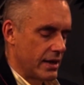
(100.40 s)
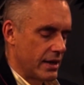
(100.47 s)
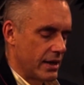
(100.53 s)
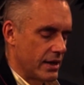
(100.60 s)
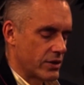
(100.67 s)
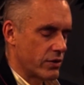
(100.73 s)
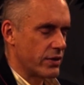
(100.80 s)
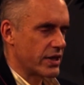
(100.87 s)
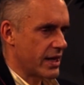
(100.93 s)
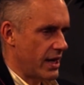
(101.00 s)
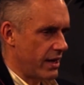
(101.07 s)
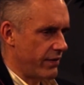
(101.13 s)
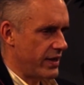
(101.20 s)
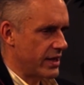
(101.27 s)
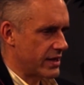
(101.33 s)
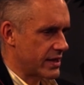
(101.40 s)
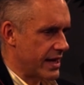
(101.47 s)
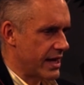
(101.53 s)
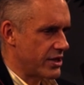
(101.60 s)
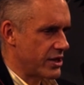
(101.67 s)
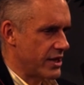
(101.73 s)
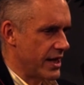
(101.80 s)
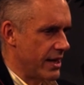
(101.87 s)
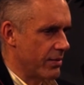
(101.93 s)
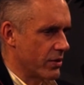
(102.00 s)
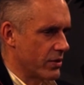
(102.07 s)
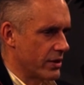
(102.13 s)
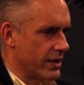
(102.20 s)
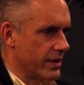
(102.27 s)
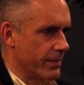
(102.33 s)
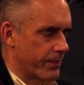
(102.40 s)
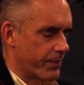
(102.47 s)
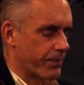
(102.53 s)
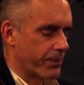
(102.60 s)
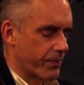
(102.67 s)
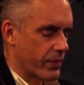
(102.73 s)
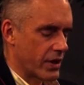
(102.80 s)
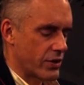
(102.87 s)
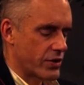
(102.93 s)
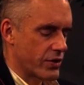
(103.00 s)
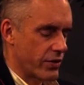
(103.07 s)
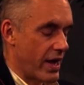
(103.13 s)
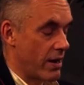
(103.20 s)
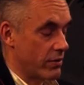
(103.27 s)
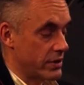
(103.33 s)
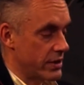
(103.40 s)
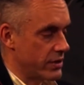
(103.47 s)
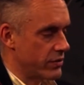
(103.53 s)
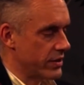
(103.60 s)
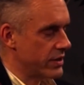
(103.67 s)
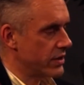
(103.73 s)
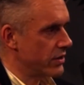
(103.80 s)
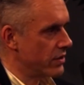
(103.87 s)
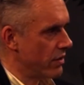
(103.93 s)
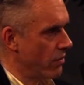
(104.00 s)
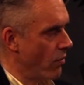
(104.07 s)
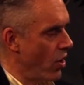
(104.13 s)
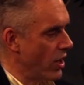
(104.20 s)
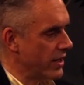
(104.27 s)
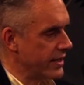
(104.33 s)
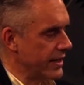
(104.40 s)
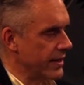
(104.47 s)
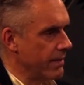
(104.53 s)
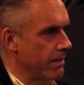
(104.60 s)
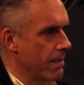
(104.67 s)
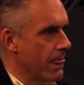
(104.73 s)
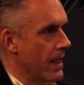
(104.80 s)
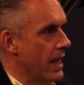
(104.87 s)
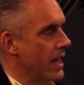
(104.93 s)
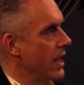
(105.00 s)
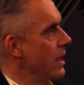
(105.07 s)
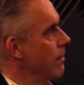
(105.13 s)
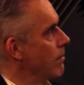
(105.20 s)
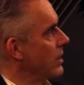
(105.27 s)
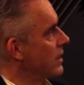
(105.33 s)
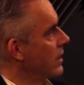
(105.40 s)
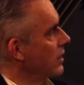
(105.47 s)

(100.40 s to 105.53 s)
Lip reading: so it's kind of in a sketchy neighborhood. So that was interesting. So I walked in, but the